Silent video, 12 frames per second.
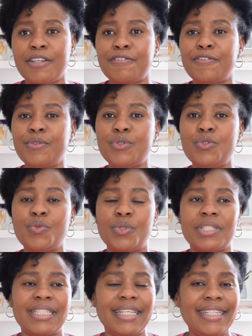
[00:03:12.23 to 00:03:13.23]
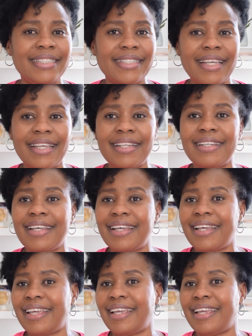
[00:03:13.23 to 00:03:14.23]
food was eaten,
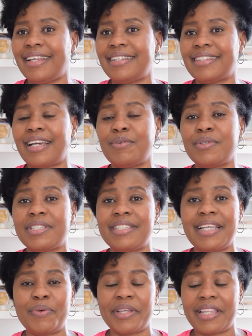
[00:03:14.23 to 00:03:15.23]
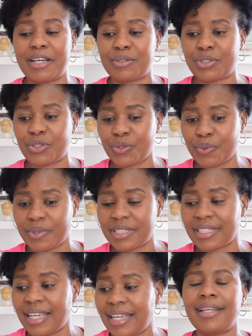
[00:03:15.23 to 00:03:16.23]
and I was there without
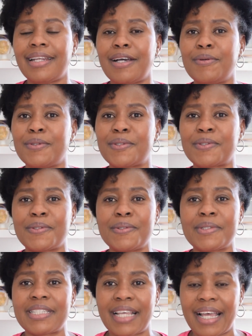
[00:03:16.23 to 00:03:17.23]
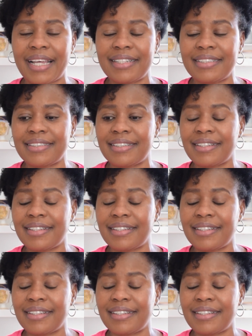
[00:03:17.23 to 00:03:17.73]
shoes. And I was so sad.